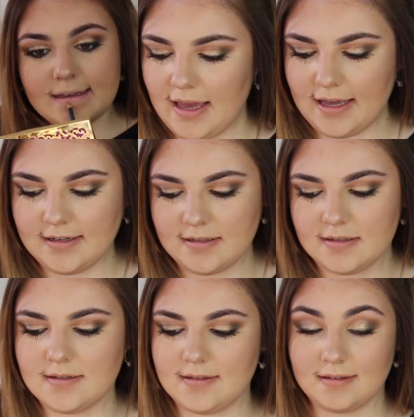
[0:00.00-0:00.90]

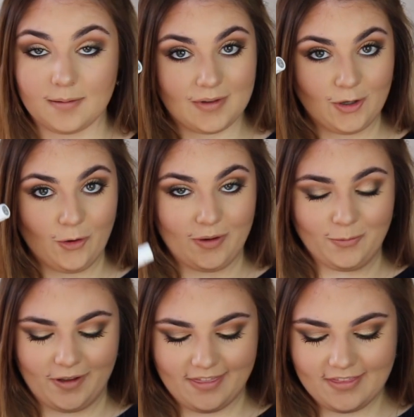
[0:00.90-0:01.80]
And I'm gonna go
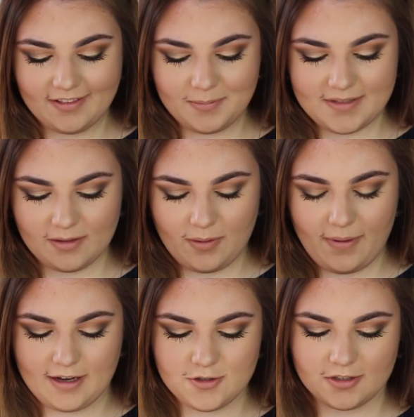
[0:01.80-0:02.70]
in with the lipstick by
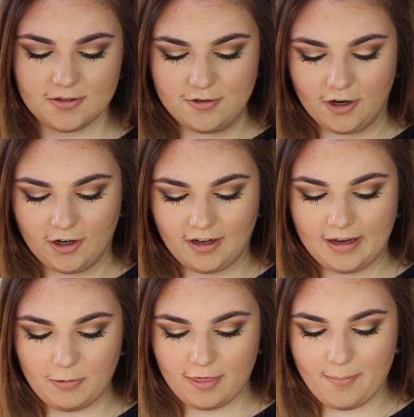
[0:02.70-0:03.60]
Patrick
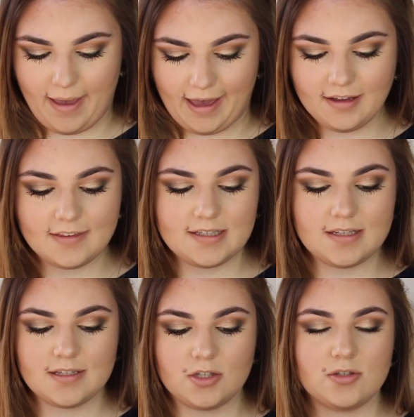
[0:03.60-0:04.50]
Starrr with MAC. This
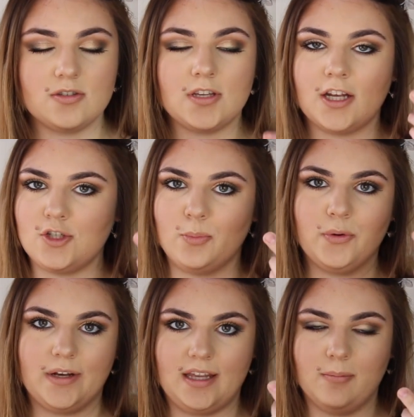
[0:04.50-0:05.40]
is such a
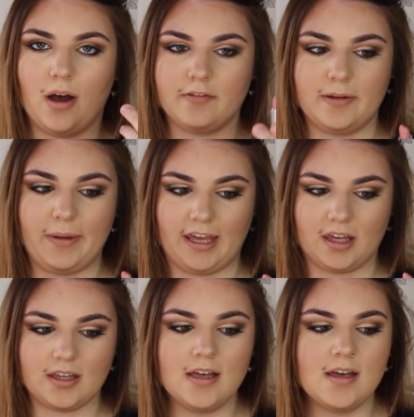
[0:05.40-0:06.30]
pretty mauvey
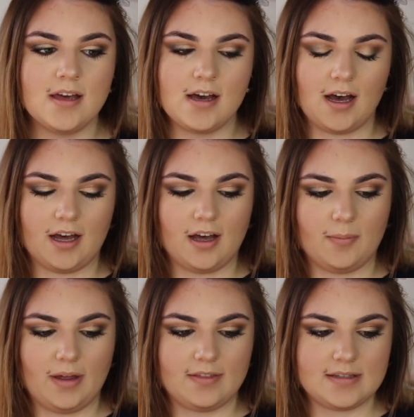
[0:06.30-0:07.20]
pink.
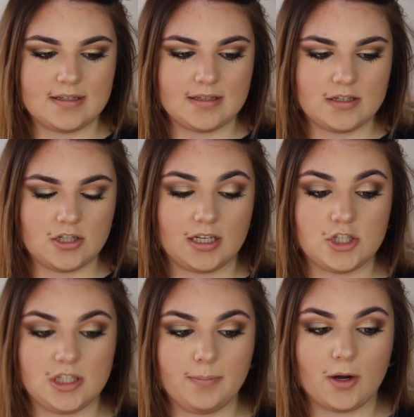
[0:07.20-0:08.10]
And this is in the shade
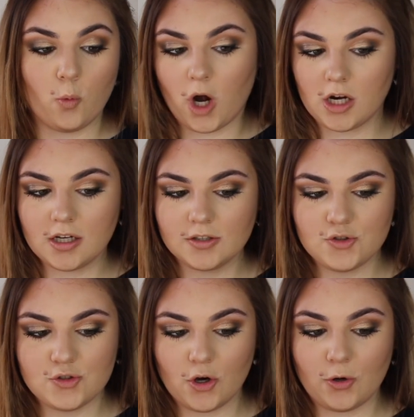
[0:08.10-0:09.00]
She Better Work.
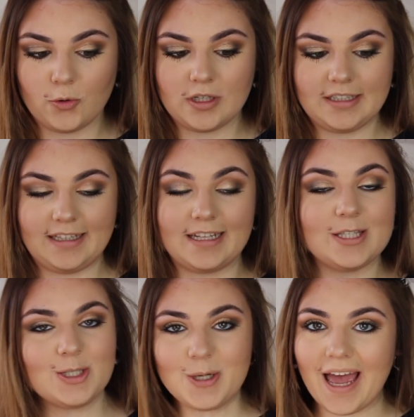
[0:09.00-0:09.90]
So
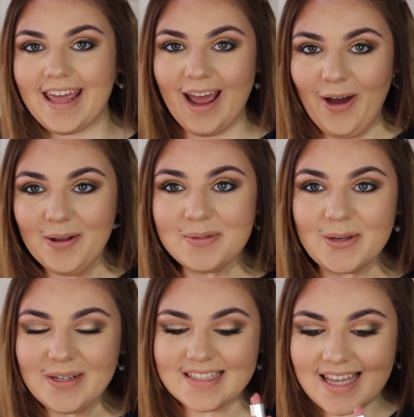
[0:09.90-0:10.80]
let's try it out. I'm
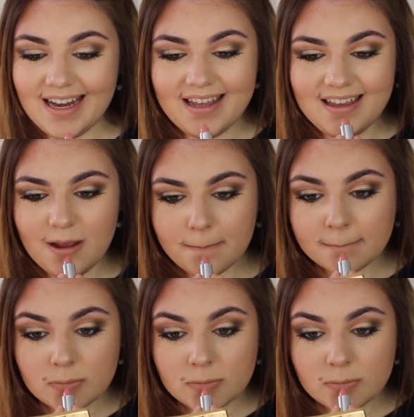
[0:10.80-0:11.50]
so excited.